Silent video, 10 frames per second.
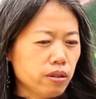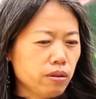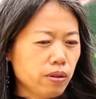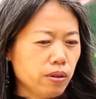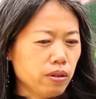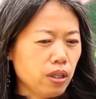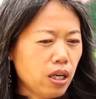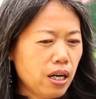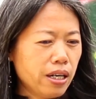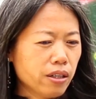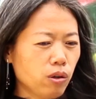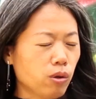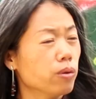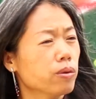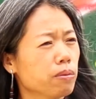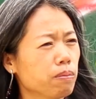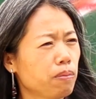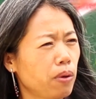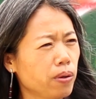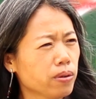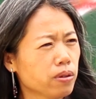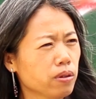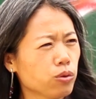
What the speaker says: the line or the bird